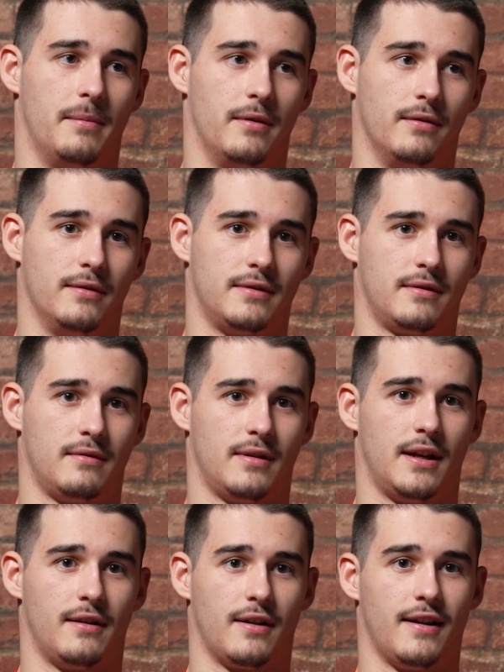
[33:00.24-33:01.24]
doubles.
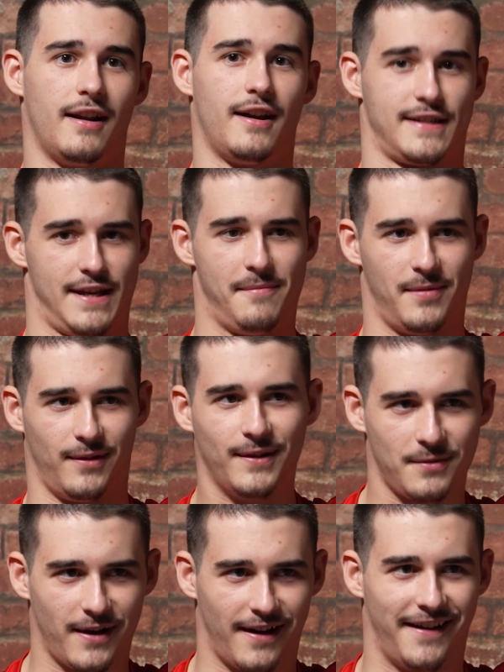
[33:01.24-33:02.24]
And last tumble,
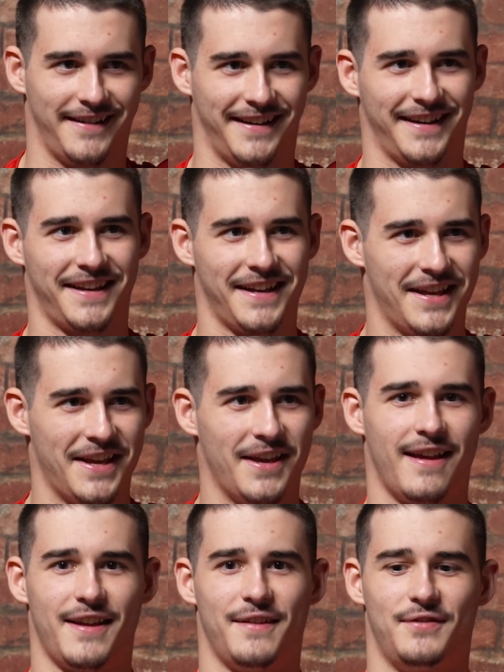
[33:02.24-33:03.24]
it's quite hard. Like
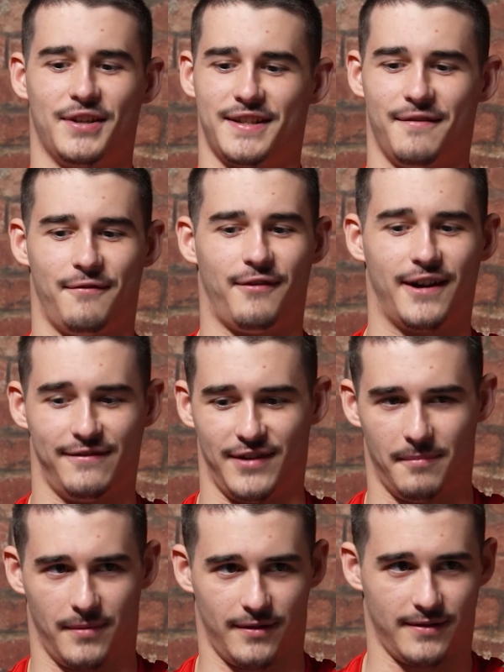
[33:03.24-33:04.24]
you've just done 5
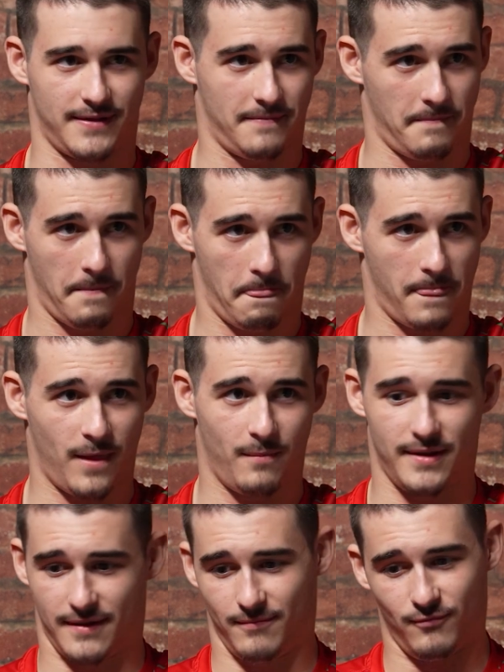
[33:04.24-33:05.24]
tumbles,
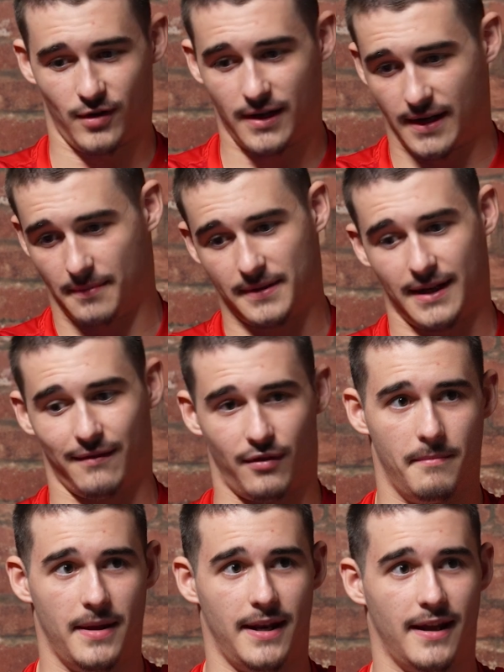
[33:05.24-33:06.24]
you've been running up and down
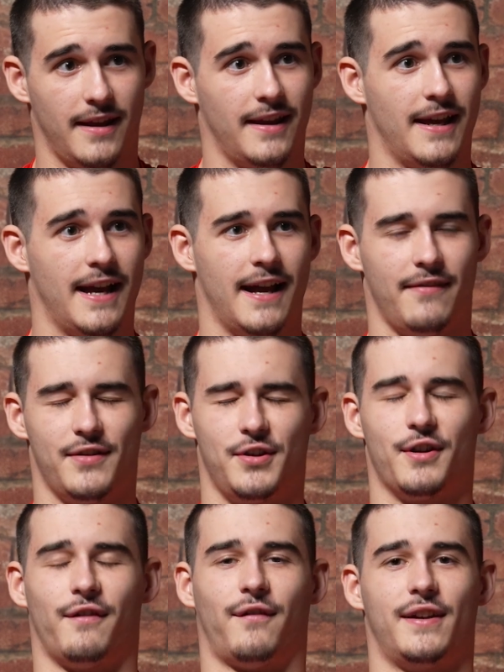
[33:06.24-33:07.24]
for a minute, then
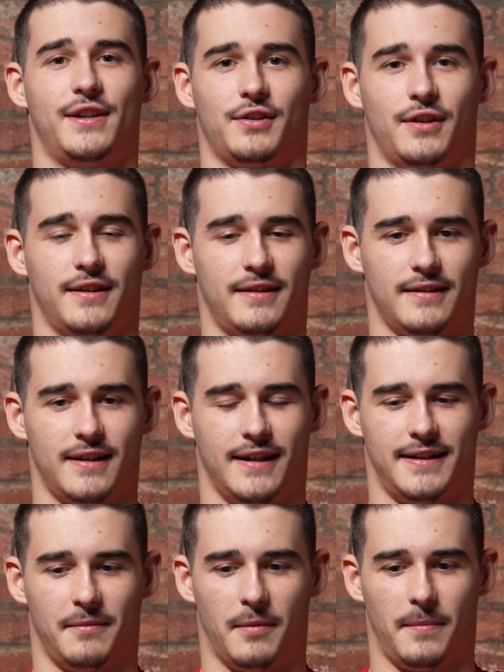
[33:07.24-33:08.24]
you got to finish on
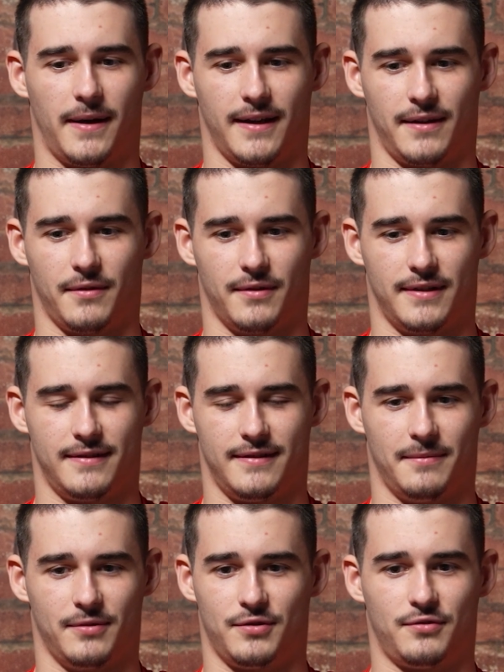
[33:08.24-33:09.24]
a double pike or a
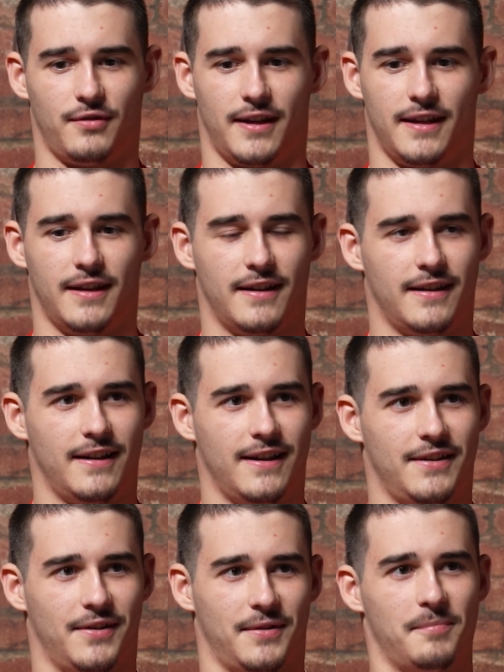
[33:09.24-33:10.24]
double straight.
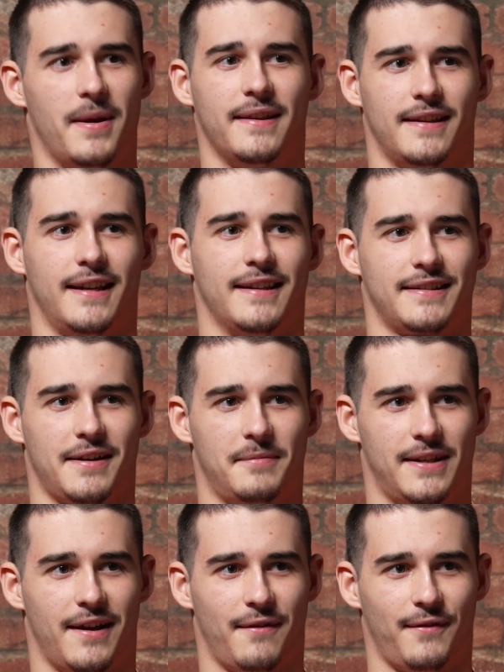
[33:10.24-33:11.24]
Mentally it's going
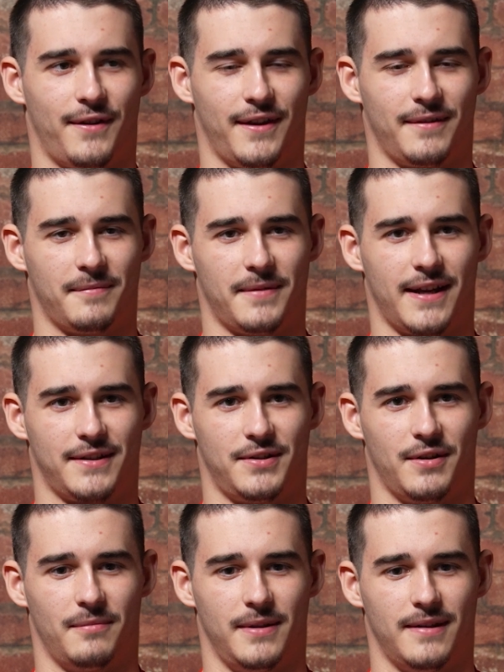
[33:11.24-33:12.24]
to be tough. I think
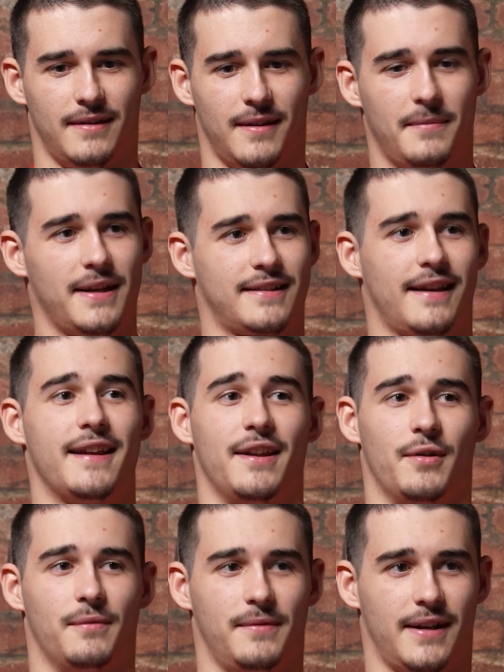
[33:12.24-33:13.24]
next year it'll be
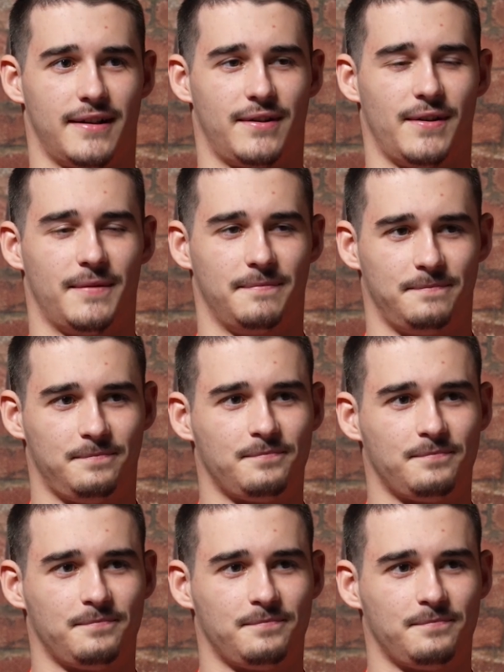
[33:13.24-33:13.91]
exciting though. Next year,